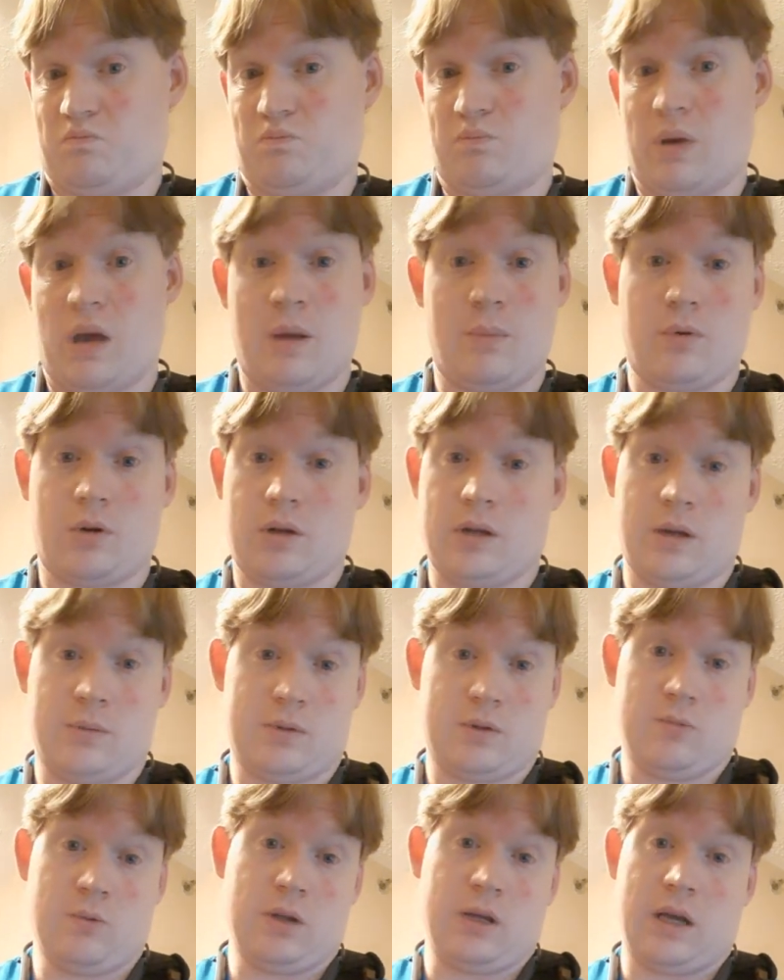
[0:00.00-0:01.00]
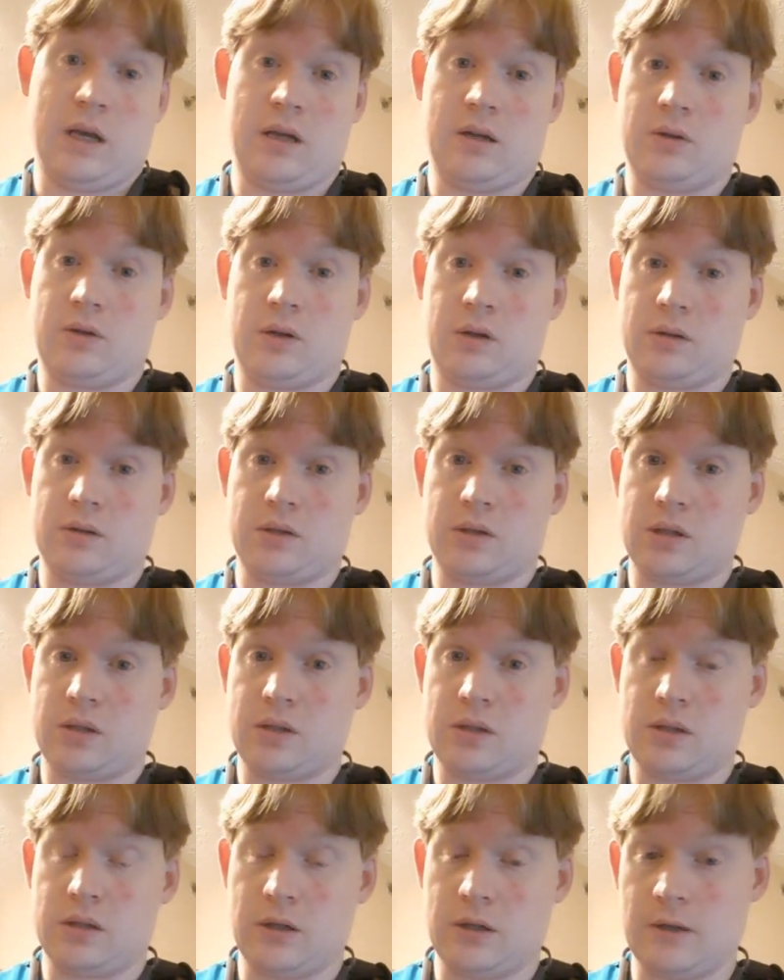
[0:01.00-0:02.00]
paper clips, really anything,
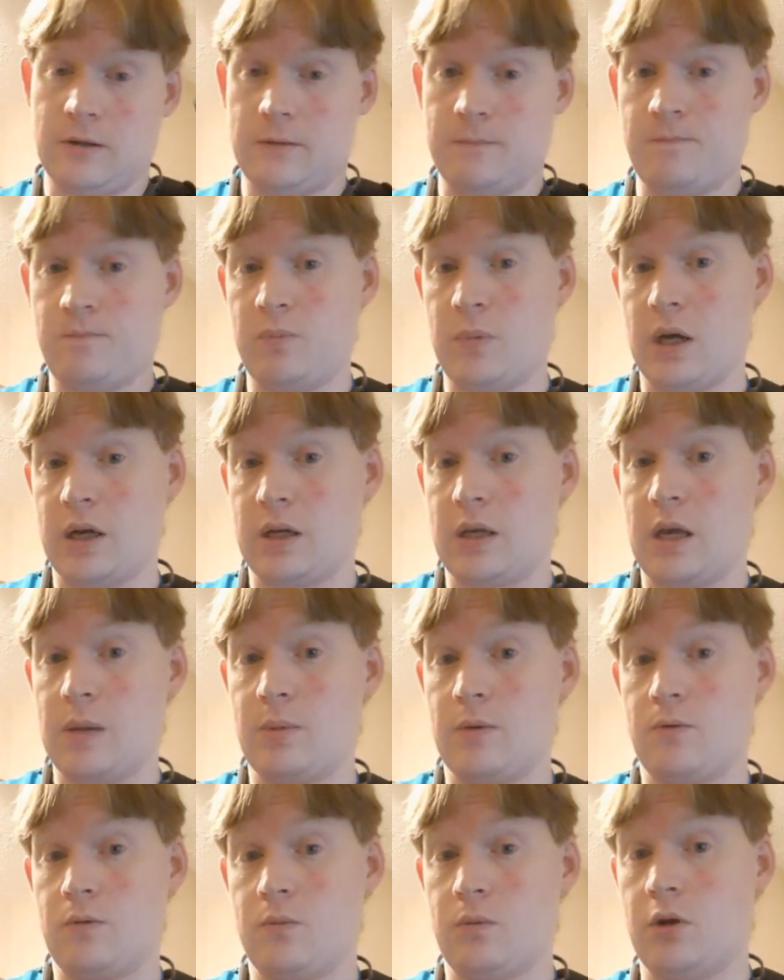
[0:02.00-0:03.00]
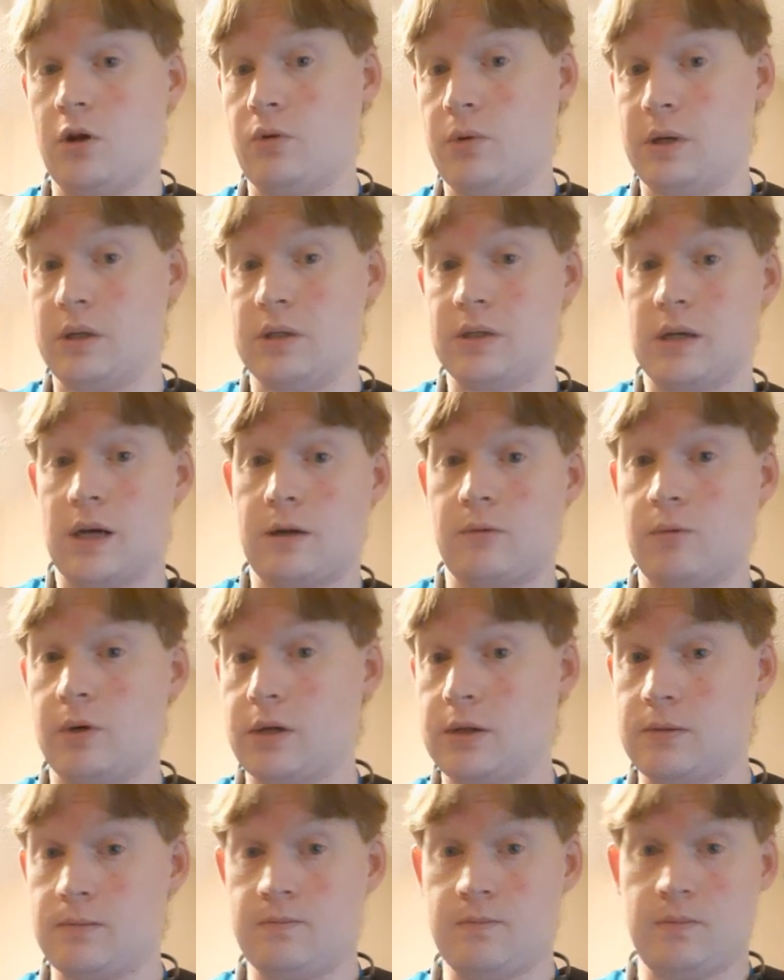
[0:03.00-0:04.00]
just to keep it from going
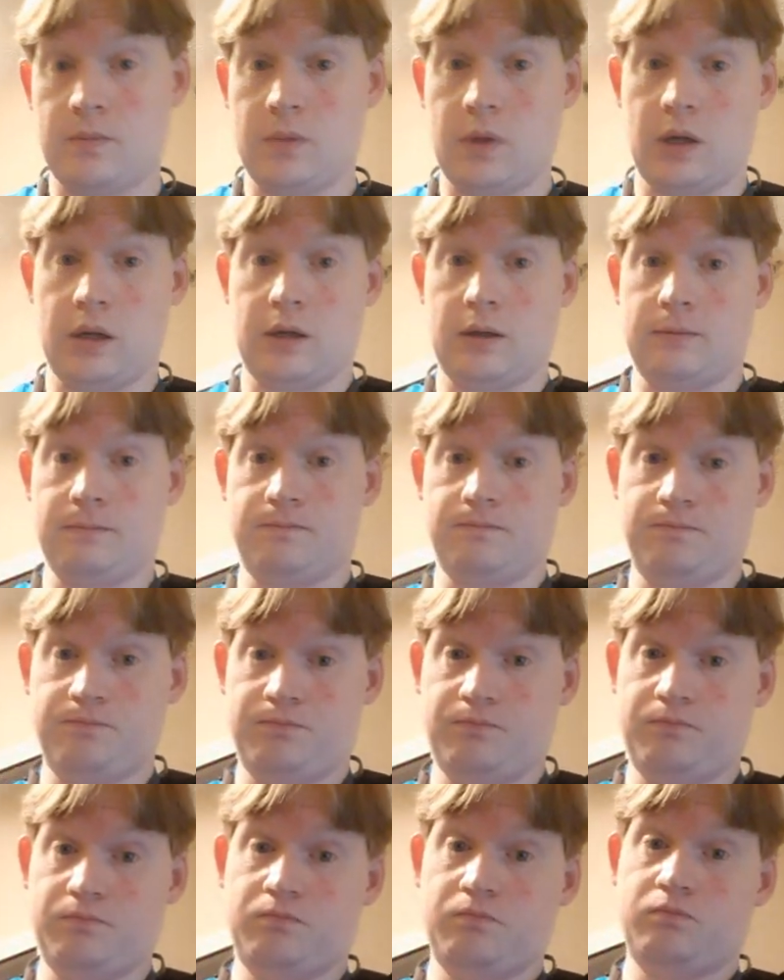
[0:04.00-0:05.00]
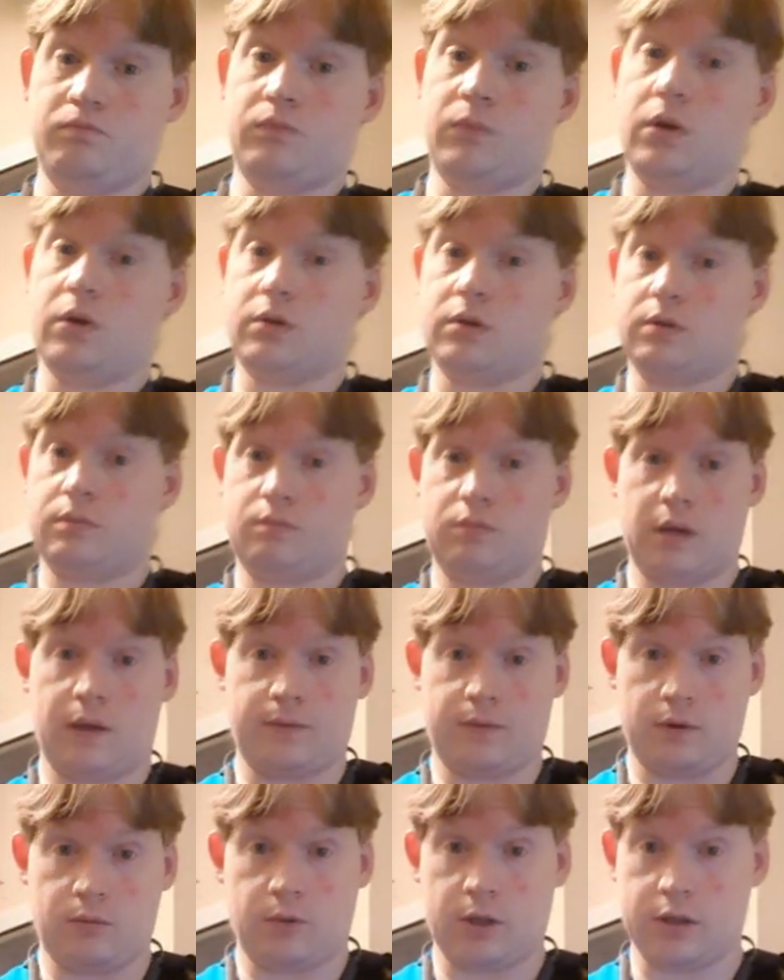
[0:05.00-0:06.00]
sideways. There's
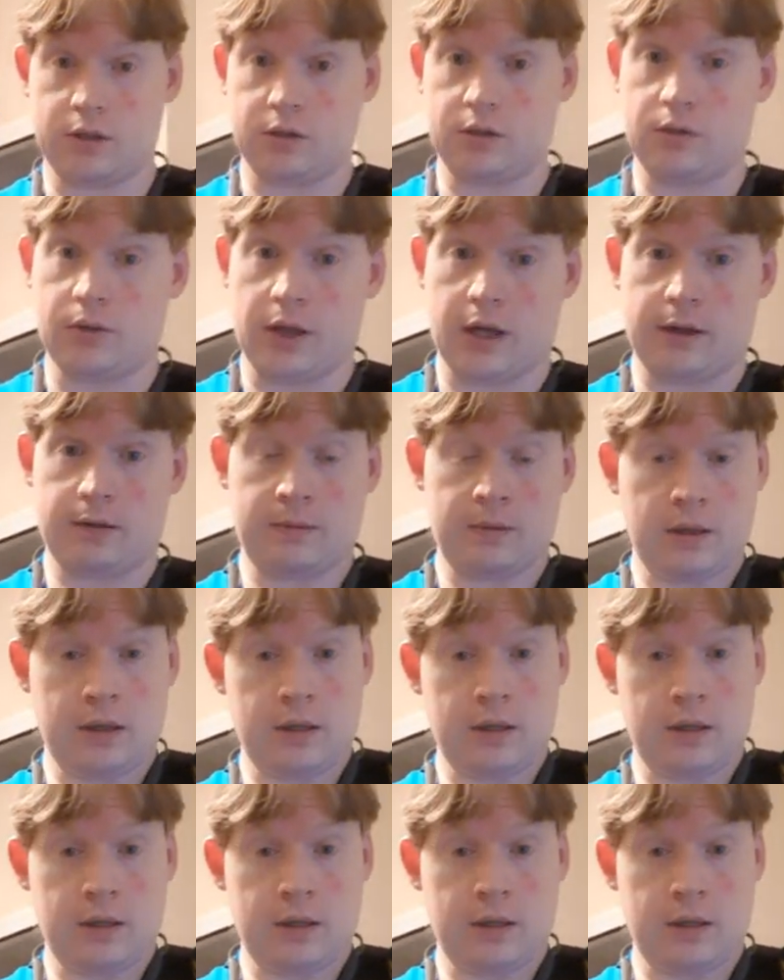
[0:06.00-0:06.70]
infinite ways to do that.